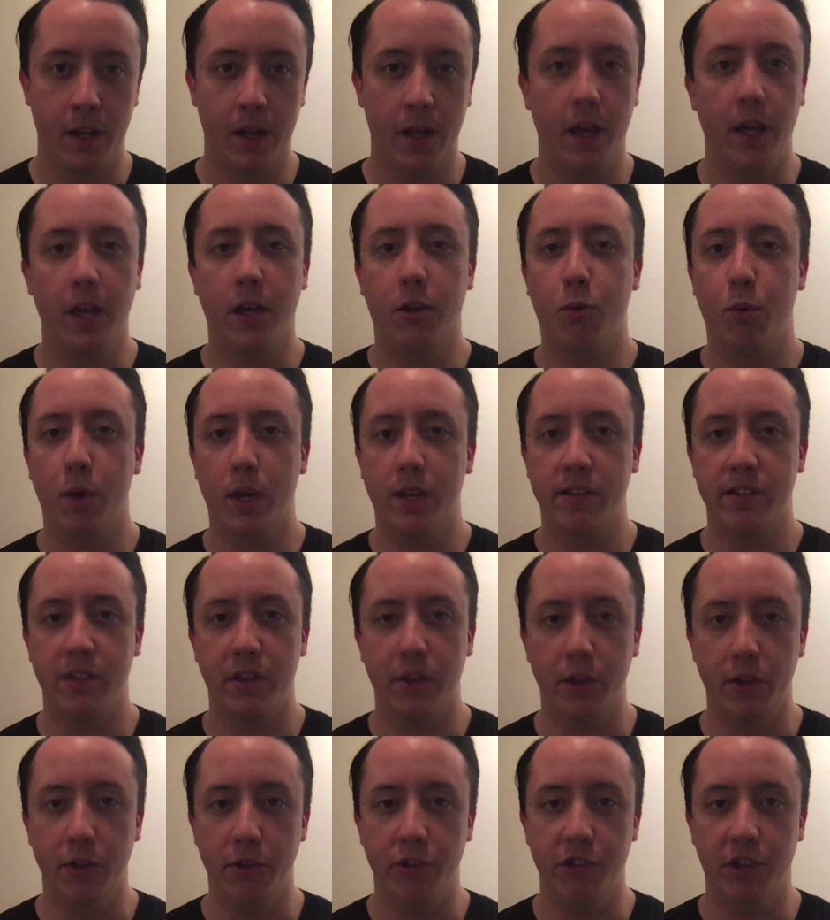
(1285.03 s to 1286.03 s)
a quick
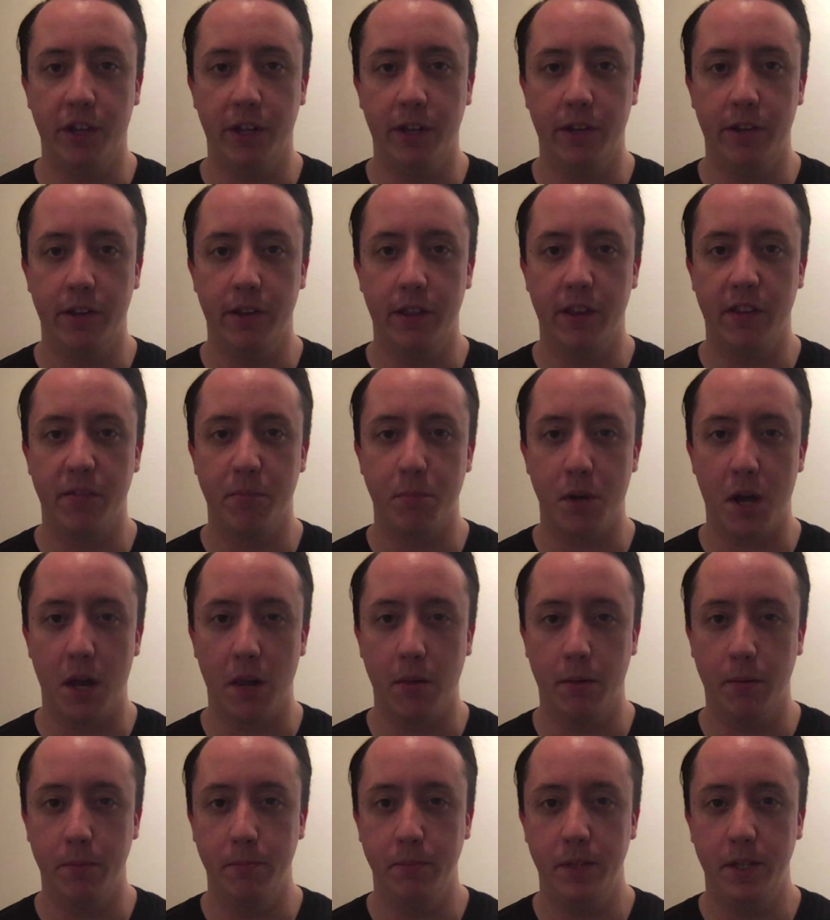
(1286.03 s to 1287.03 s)
solution to this
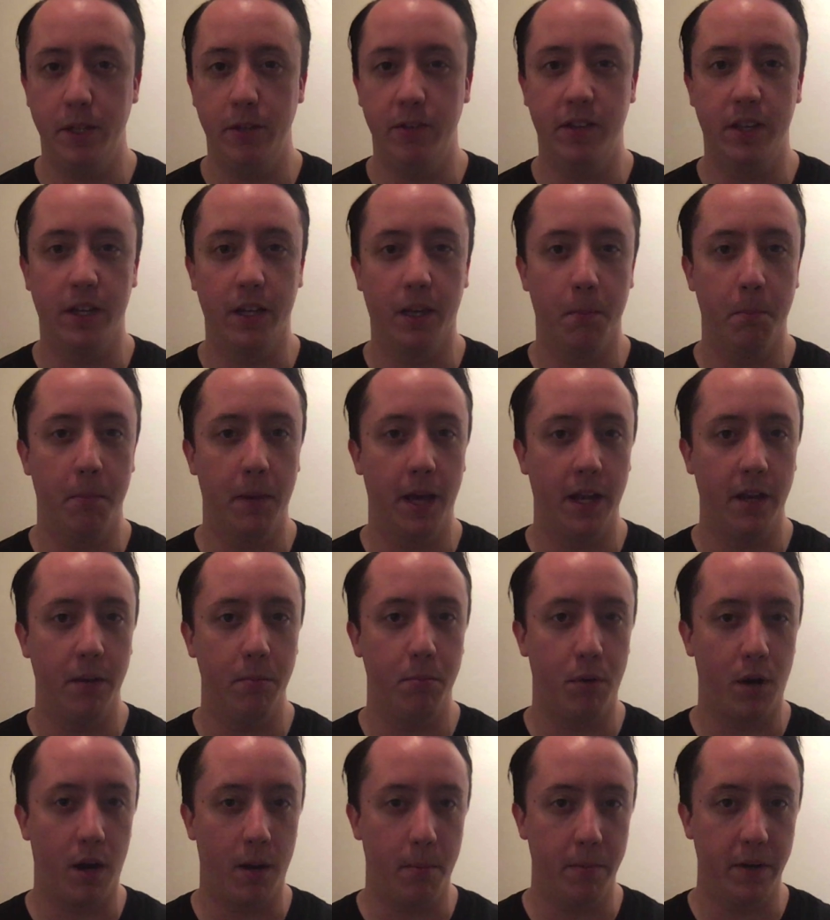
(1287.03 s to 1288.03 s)
problem using embedded
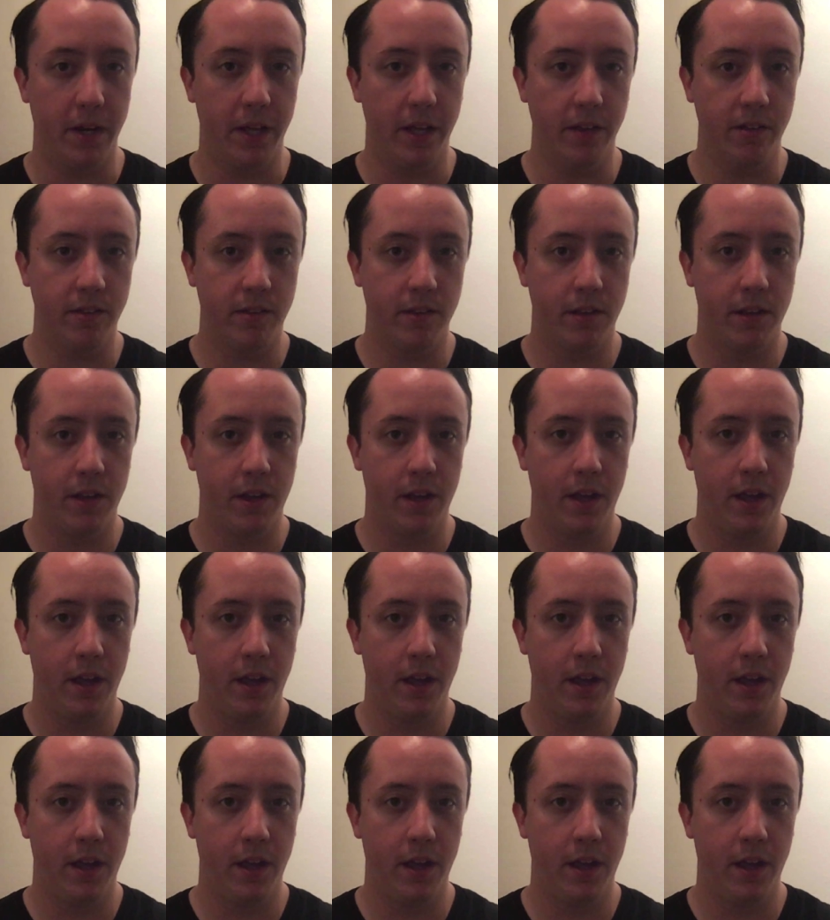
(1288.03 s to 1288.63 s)
properties,